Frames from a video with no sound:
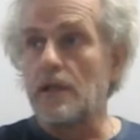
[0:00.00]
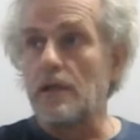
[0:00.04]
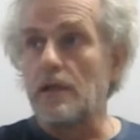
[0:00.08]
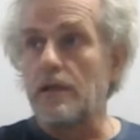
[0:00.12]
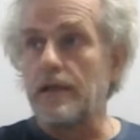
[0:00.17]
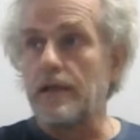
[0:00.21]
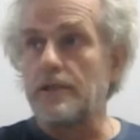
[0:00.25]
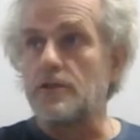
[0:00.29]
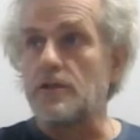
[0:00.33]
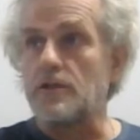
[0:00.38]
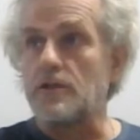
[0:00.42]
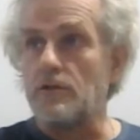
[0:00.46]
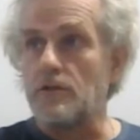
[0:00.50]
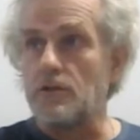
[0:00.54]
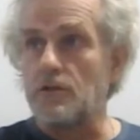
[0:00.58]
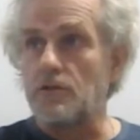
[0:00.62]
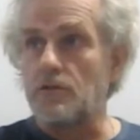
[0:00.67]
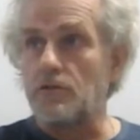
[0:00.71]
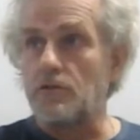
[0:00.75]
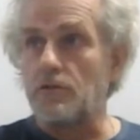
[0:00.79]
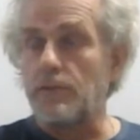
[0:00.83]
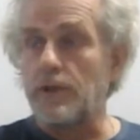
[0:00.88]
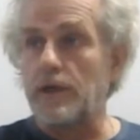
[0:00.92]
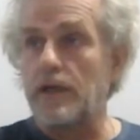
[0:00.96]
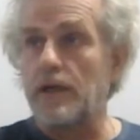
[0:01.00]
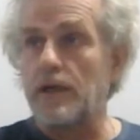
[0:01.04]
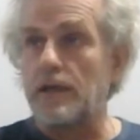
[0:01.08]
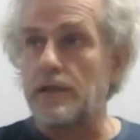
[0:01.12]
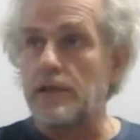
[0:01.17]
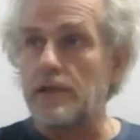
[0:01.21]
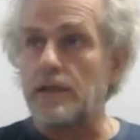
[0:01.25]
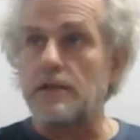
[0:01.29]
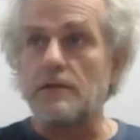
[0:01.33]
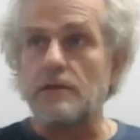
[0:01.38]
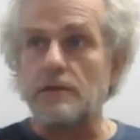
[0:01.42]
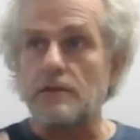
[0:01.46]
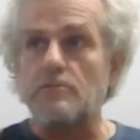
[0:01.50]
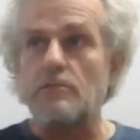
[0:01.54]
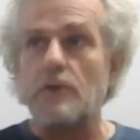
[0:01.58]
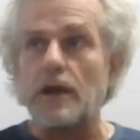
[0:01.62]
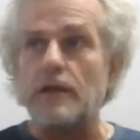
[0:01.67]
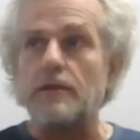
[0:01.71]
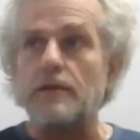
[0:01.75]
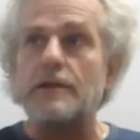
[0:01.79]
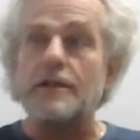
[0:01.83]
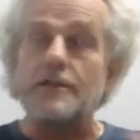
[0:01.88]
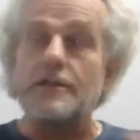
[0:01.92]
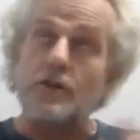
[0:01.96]
That's useful, but
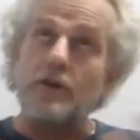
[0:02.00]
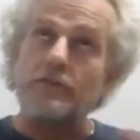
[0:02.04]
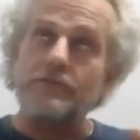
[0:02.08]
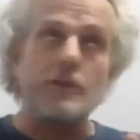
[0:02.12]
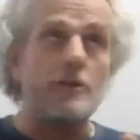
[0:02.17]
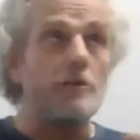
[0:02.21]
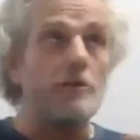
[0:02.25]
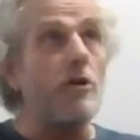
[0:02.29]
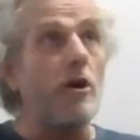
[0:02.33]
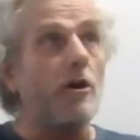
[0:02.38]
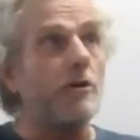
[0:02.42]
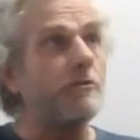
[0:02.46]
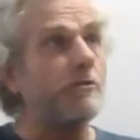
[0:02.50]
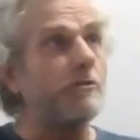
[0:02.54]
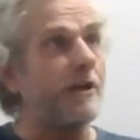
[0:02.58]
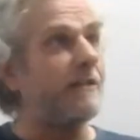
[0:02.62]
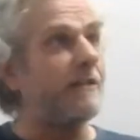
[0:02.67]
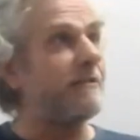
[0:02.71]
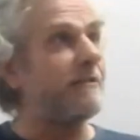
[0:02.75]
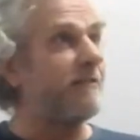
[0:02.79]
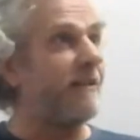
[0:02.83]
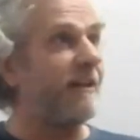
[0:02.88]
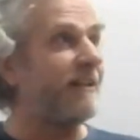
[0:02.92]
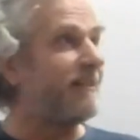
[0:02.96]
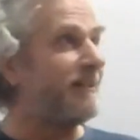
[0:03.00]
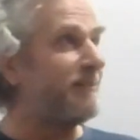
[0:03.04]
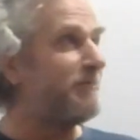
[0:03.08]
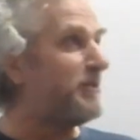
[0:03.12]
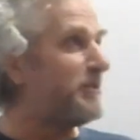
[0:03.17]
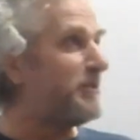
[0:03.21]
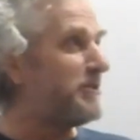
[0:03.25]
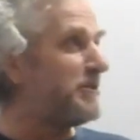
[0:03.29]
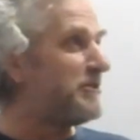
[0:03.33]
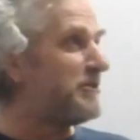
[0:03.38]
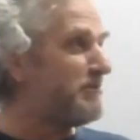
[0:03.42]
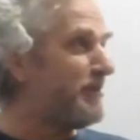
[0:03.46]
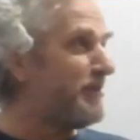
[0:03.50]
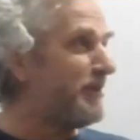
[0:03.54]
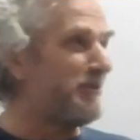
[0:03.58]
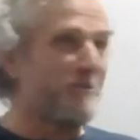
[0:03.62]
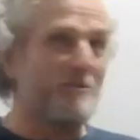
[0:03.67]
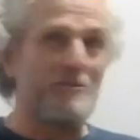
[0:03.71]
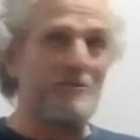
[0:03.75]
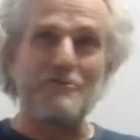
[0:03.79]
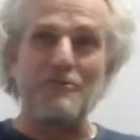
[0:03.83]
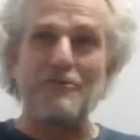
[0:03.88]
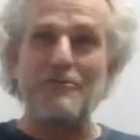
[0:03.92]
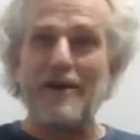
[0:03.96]
it's often not translated, which is the most
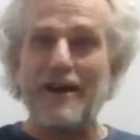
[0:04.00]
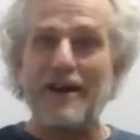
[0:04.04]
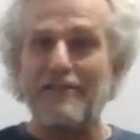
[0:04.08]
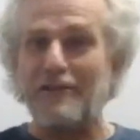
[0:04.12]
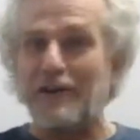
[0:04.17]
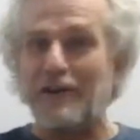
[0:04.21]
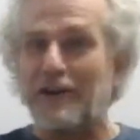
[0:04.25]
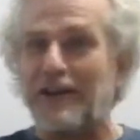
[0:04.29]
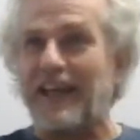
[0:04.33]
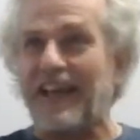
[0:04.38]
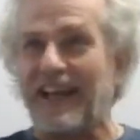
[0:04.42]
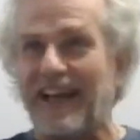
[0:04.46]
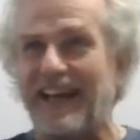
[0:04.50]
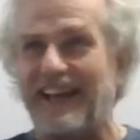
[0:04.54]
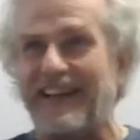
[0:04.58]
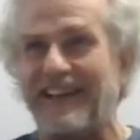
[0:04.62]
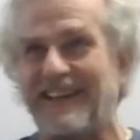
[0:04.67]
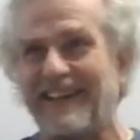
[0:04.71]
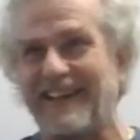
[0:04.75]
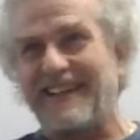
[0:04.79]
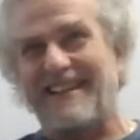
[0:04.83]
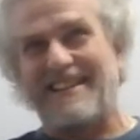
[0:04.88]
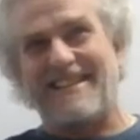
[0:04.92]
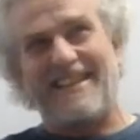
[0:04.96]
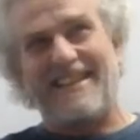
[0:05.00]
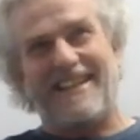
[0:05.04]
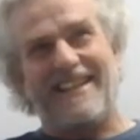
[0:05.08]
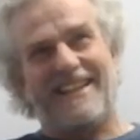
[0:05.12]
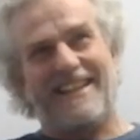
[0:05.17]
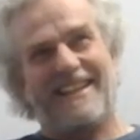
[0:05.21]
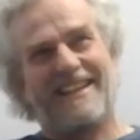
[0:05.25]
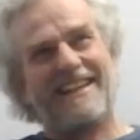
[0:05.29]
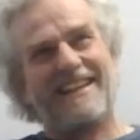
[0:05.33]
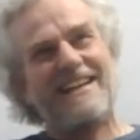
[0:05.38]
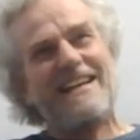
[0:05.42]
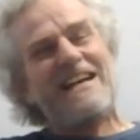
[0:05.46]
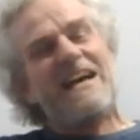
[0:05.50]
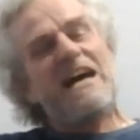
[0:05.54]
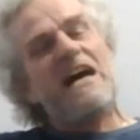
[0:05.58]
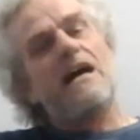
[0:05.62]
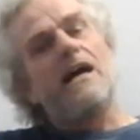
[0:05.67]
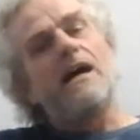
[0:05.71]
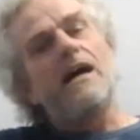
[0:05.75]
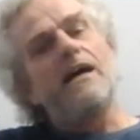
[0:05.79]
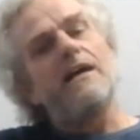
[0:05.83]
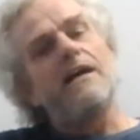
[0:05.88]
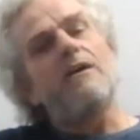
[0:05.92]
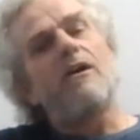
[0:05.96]
useful way of looking at it, I think.
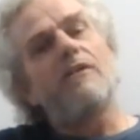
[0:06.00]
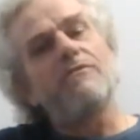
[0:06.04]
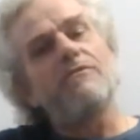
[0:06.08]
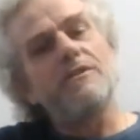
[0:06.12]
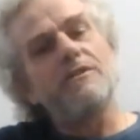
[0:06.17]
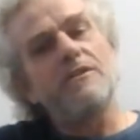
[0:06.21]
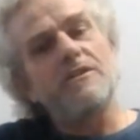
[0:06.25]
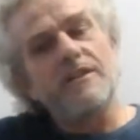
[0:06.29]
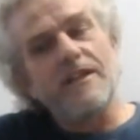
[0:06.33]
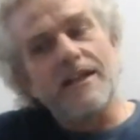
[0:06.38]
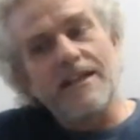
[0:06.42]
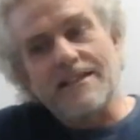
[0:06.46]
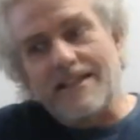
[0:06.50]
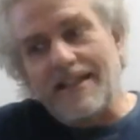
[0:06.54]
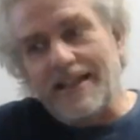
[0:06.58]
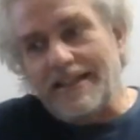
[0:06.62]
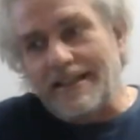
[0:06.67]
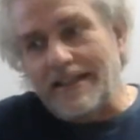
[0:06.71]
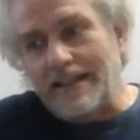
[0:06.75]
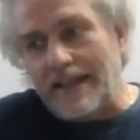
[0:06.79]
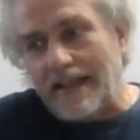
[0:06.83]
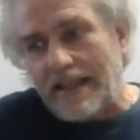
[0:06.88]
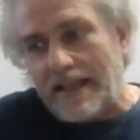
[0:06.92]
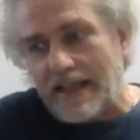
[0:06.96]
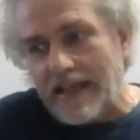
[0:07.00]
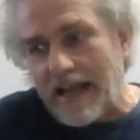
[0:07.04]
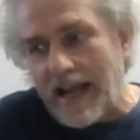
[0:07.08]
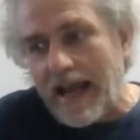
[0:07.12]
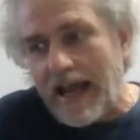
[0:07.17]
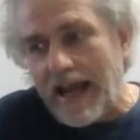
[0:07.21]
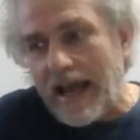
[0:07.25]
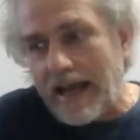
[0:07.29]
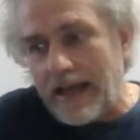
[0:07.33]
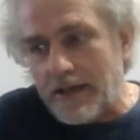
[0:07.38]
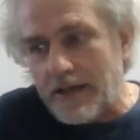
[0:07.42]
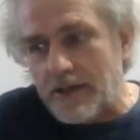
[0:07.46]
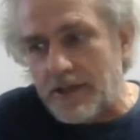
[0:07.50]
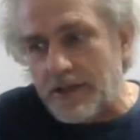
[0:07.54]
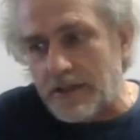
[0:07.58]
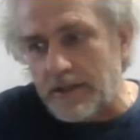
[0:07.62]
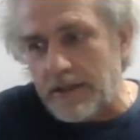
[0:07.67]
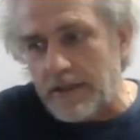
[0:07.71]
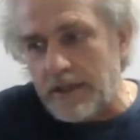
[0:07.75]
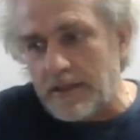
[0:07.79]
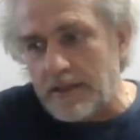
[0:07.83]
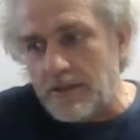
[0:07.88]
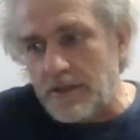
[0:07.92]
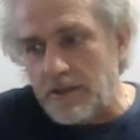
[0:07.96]
Often translated as action,
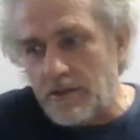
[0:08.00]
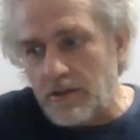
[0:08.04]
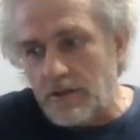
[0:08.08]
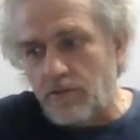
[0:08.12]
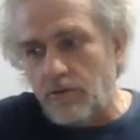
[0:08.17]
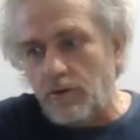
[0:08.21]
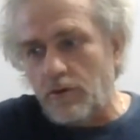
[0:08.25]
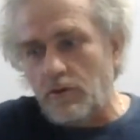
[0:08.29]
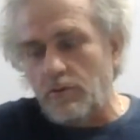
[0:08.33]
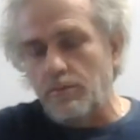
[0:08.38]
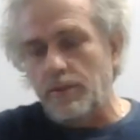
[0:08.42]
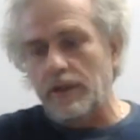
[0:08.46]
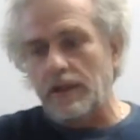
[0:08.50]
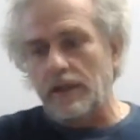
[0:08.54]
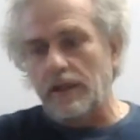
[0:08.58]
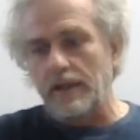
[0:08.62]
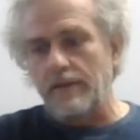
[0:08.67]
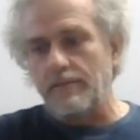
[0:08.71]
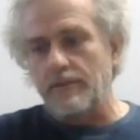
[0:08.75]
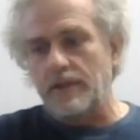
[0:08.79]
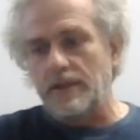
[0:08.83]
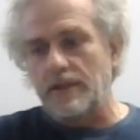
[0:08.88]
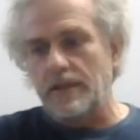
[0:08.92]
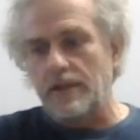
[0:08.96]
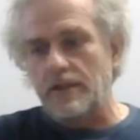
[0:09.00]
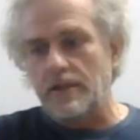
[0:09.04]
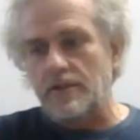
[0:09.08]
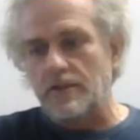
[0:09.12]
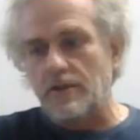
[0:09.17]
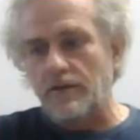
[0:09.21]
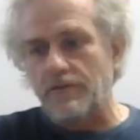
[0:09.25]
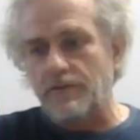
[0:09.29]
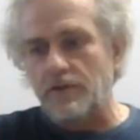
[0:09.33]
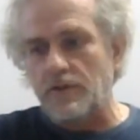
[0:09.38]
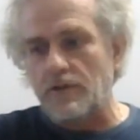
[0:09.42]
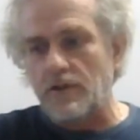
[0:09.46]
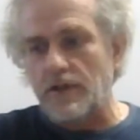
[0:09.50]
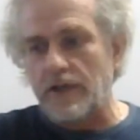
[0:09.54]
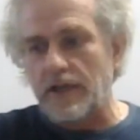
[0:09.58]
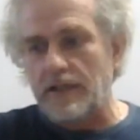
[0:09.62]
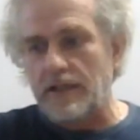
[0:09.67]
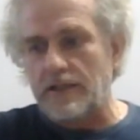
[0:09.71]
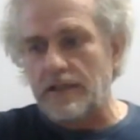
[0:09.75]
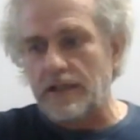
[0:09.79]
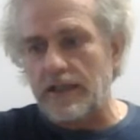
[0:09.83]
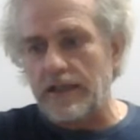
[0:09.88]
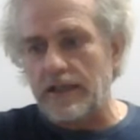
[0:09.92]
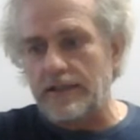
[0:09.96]
that's useful but limited. It's often
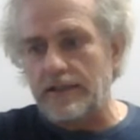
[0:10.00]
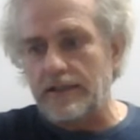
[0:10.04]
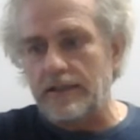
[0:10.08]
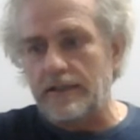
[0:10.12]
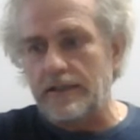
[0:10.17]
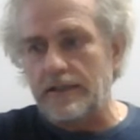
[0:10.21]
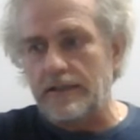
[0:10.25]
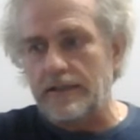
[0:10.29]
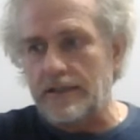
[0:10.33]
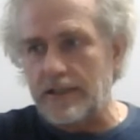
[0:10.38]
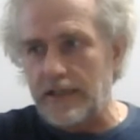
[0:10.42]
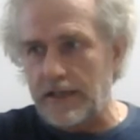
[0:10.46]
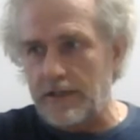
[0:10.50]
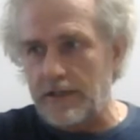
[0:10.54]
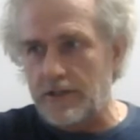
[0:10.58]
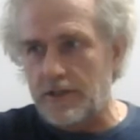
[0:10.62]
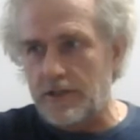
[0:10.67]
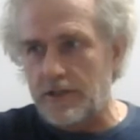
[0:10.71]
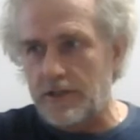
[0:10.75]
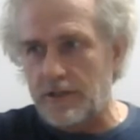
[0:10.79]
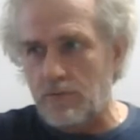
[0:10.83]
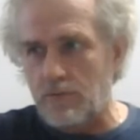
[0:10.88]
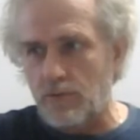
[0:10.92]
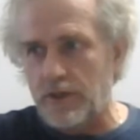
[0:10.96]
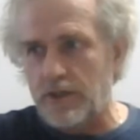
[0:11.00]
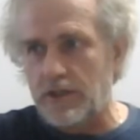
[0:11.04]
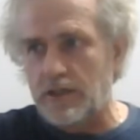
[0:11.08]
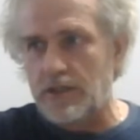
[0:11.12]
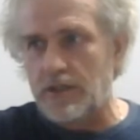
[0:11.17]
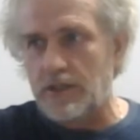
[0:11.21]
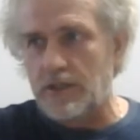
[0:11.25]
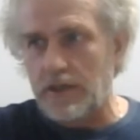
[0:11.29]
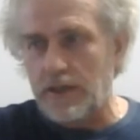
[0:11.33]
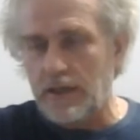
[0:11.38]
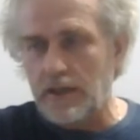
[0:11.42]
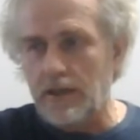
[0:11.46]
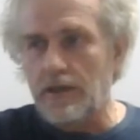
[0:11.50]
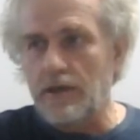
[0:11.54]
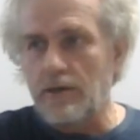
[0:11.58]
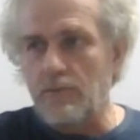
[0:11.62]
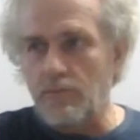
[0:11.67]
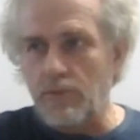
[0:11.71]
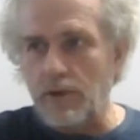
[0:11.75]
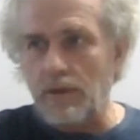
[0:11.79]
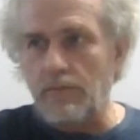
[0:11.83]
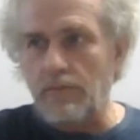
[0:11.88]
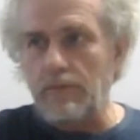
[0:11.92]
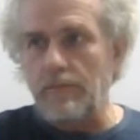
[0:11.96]
translated as intention, which
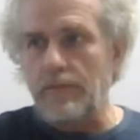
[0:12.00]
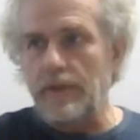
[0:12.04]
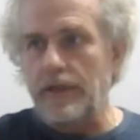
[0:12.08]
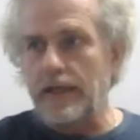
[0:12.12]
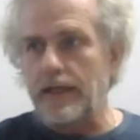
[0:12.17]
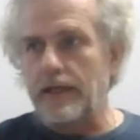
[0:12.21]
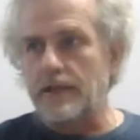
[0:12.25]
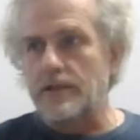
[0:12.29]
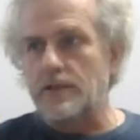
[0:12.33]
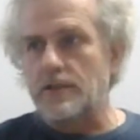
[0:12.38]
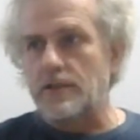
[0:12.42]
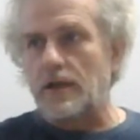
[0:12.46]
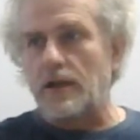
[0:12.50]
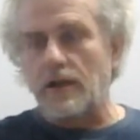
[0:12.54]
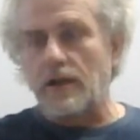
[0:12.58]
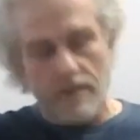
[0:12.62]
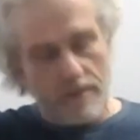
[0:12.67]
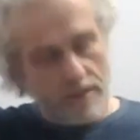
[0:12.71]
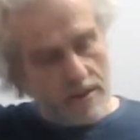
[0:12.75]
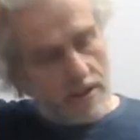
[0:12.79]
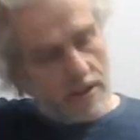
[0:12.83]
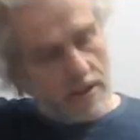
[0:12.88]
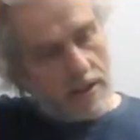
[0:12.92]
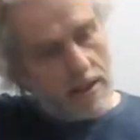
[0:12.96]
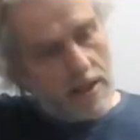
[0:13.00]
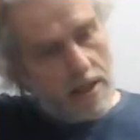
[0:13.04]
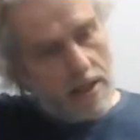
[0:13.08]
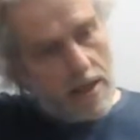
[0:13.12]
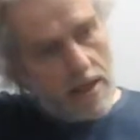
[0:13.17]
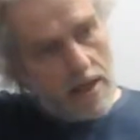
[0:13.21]
probably gets closer.